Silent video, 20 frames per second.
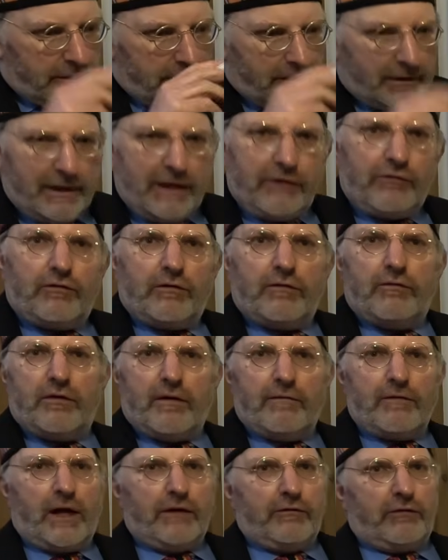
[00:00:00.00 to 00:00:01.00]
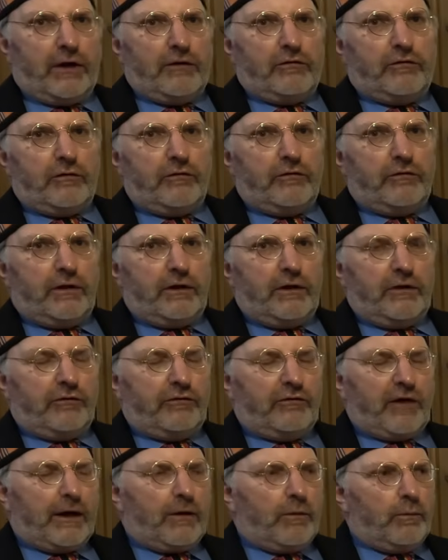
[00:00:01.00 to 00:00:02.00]
list of civilizations in
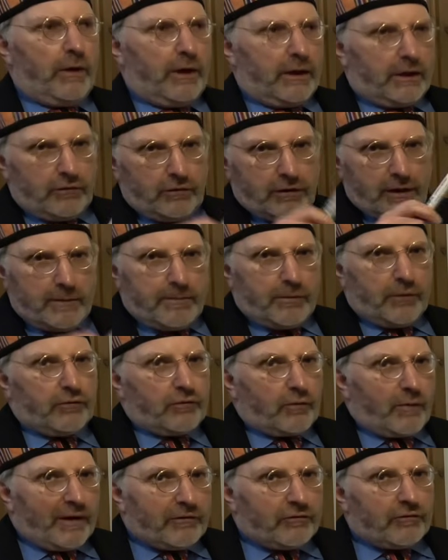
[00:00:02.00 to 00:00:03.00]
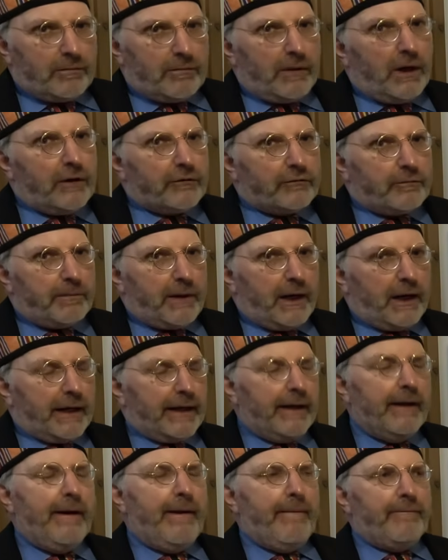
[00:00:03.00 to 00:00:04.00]
his second work, he puts question marks
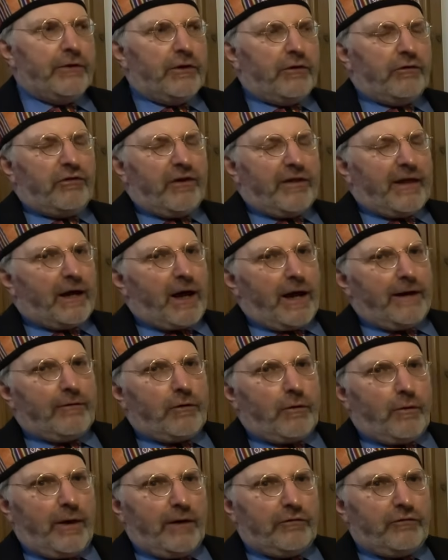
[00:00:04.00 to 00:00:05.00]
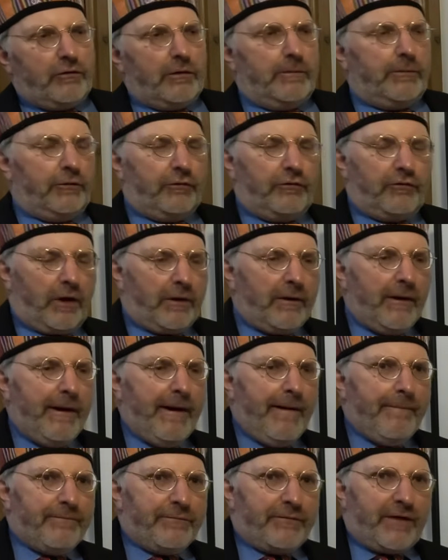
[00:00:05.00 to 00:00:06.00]
by, so they're kind of questionable. So
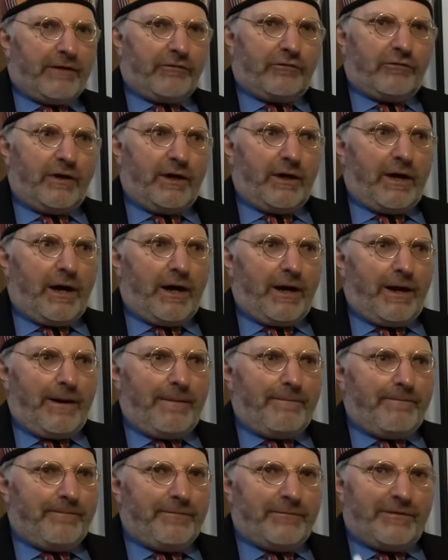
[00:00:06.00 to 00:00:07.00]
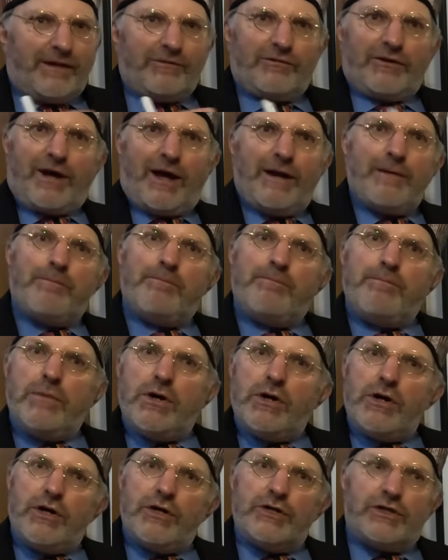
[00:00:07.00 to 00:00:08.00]
there's a kind of
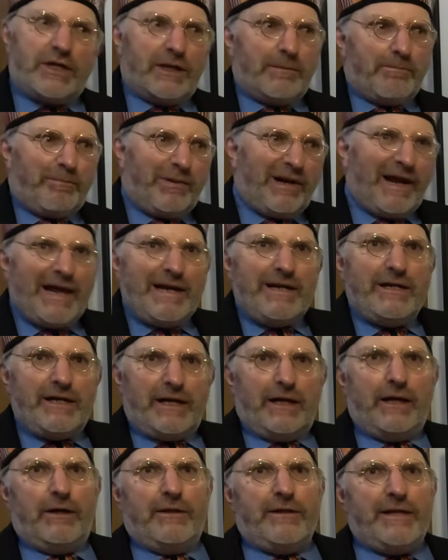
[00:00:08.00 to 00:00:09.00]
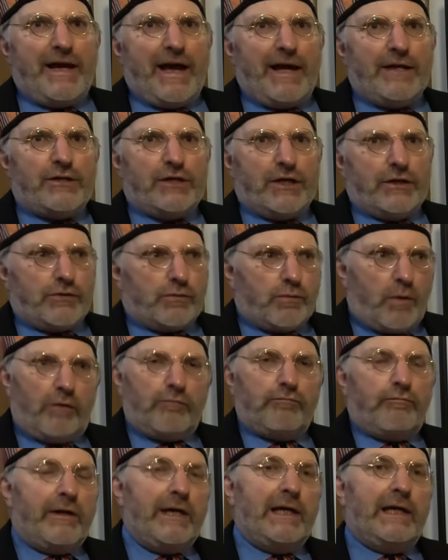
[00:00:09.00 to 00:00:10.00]
merging, blending at the edges,
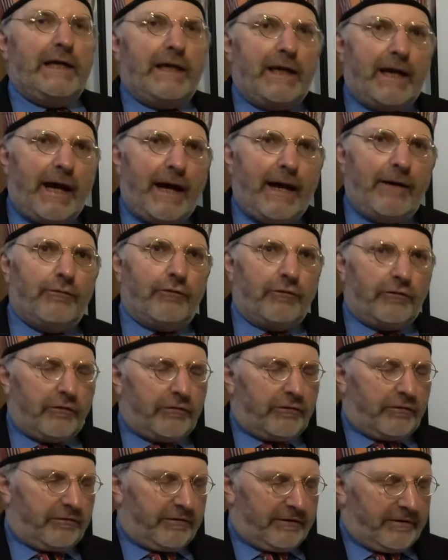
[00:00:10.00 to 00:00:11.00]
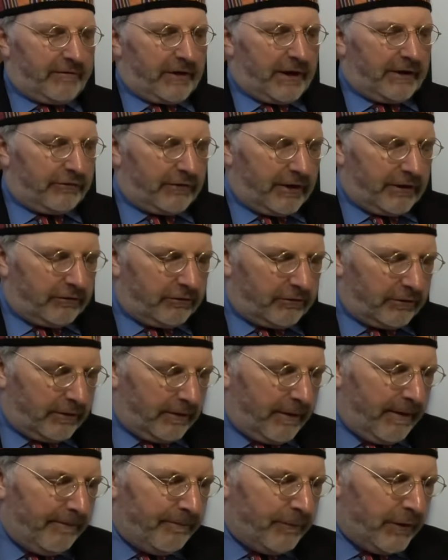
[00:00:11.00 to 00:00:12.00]
what really counts as a
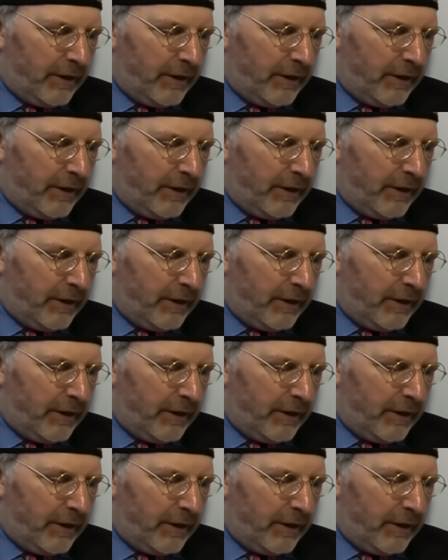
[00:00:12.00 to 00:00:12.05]
civilization.